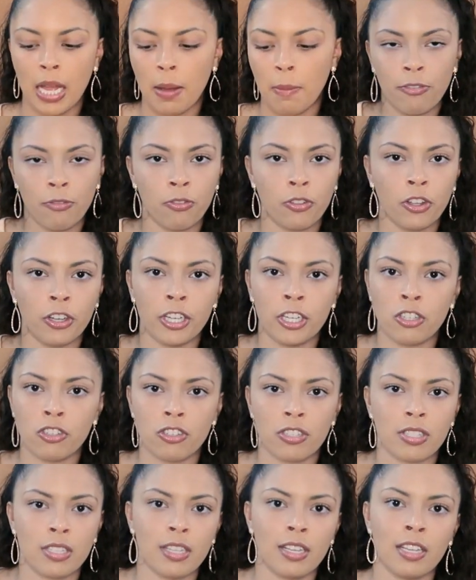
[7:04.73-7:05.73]
If you're
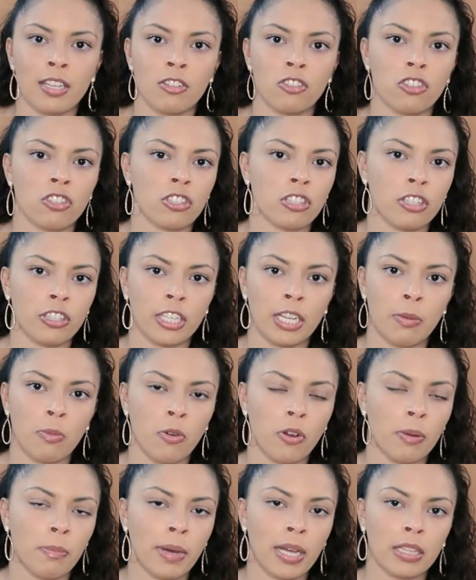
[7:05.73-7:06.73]
interested in just learning
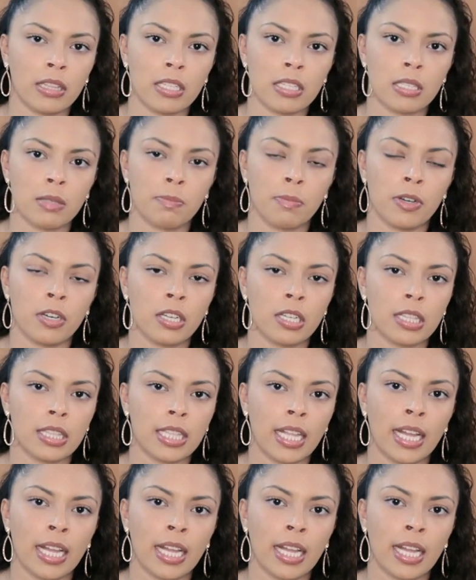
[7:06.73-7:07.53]
more about this book,